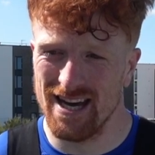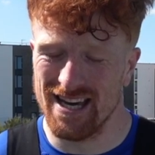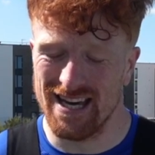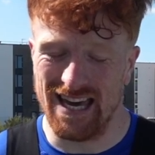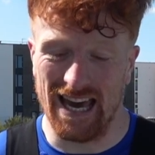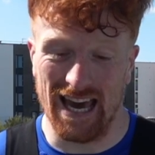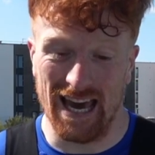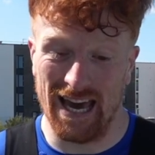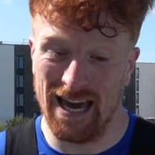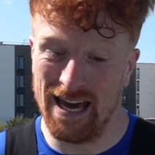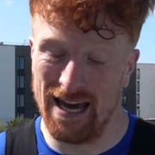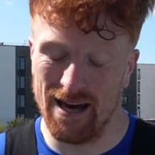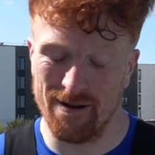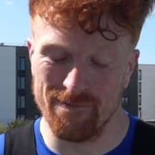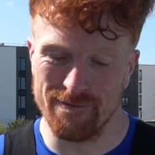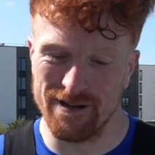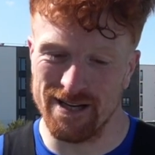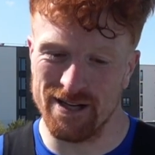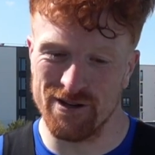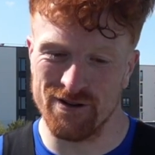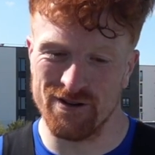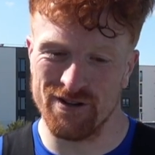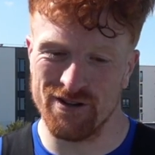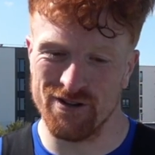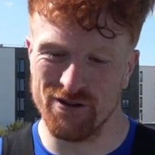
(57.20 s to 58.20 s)
Yeah, I
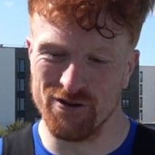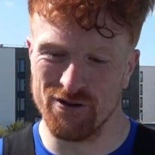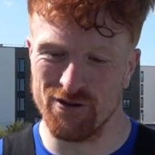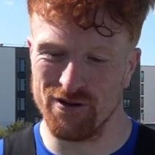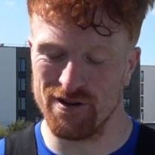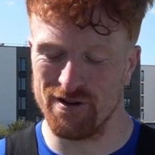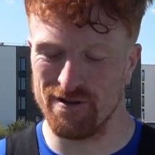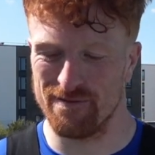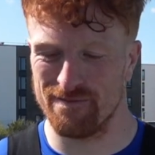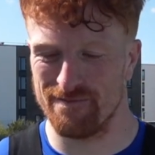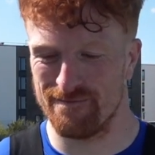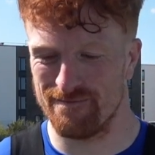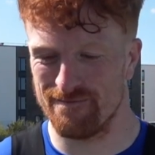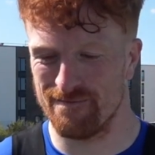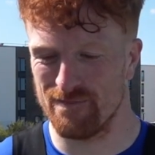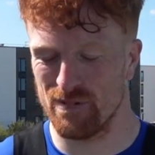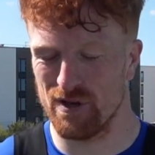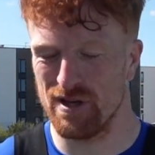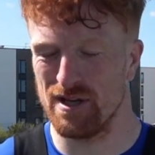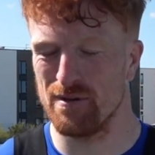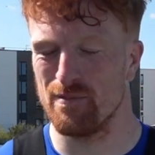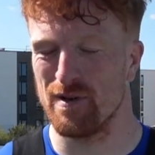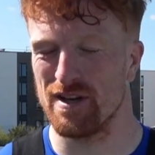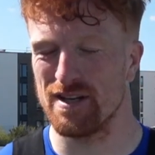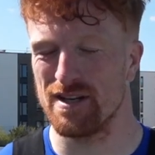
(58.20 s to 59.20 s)
mean, you know,
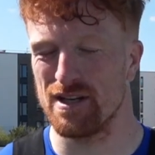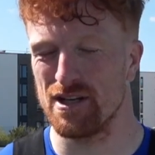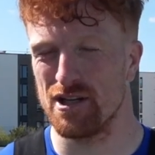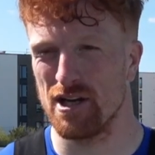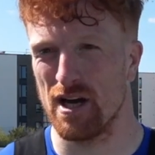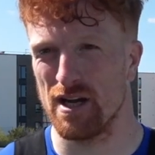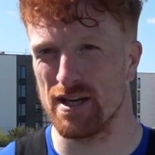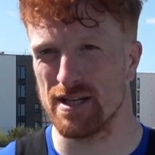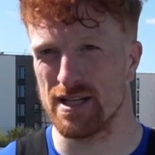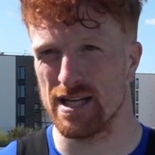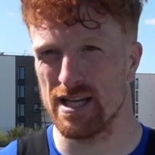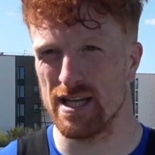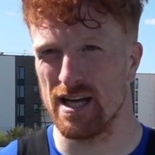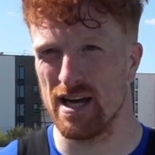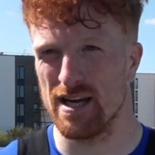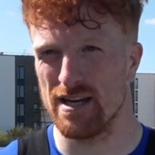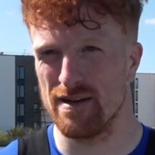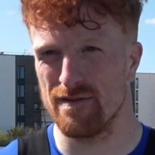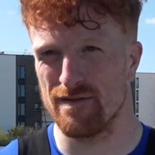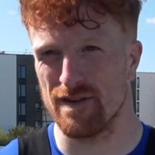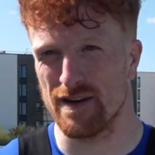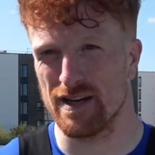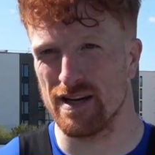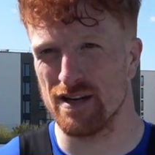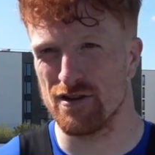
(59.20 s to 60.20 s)
when you miss a chance like that,
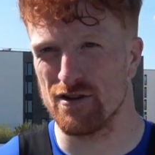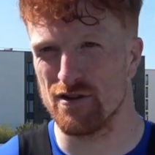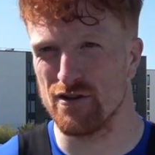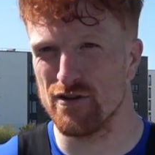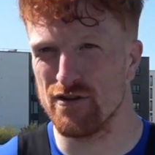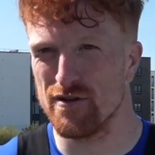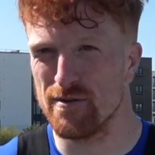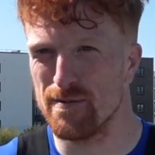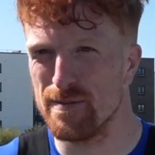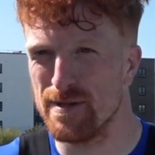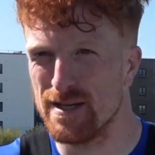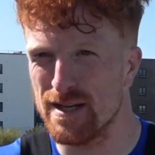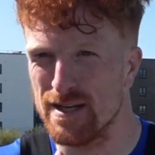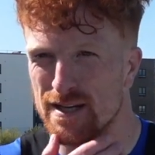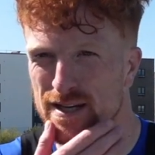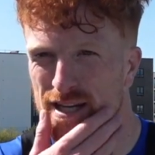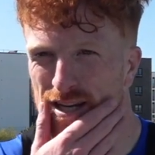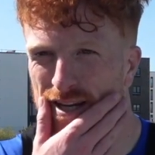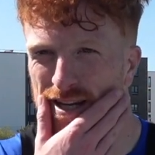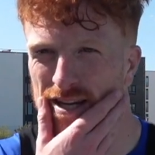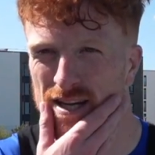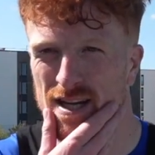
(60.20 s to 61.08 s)
you think, is it going to be your day?